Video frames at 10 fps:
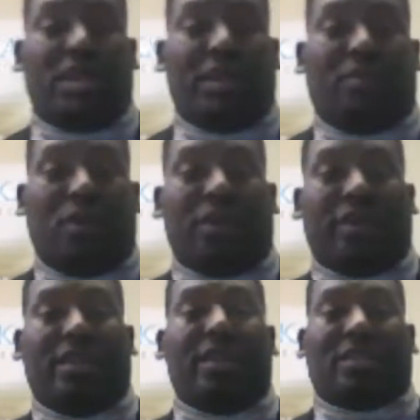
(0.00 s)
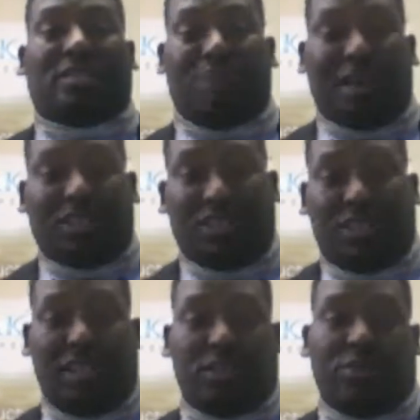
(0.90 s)
really important,
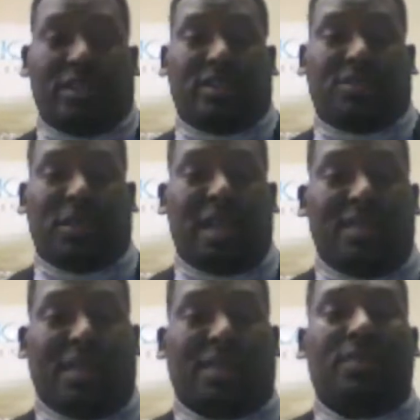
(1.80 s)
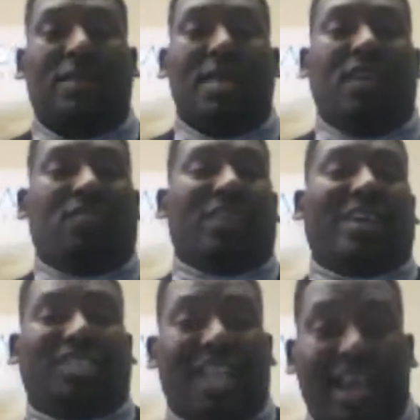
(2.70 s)
especially during this pandemic.
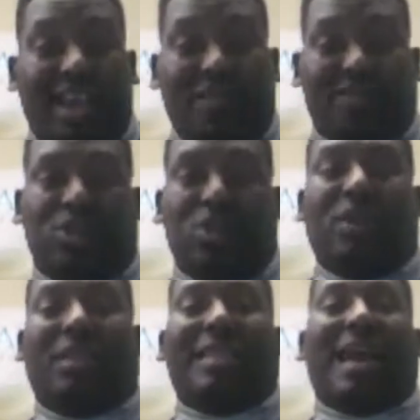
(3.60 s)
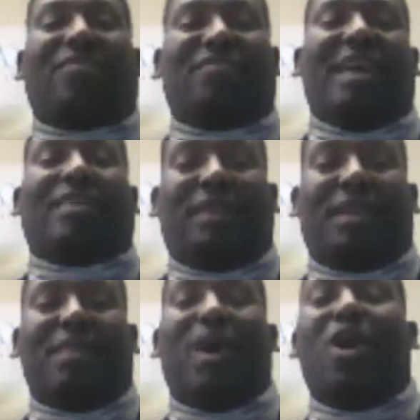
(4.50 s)
Fresh air. You will not find
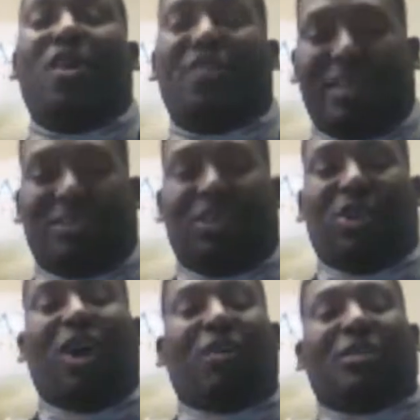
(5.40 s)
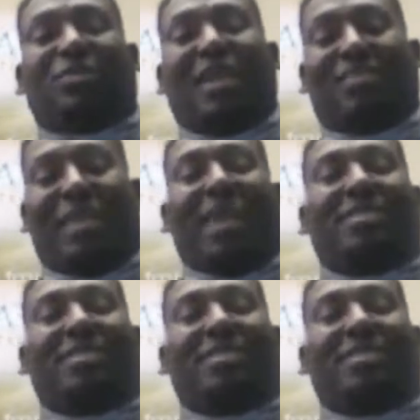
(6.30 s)
me in my office. You'll always find me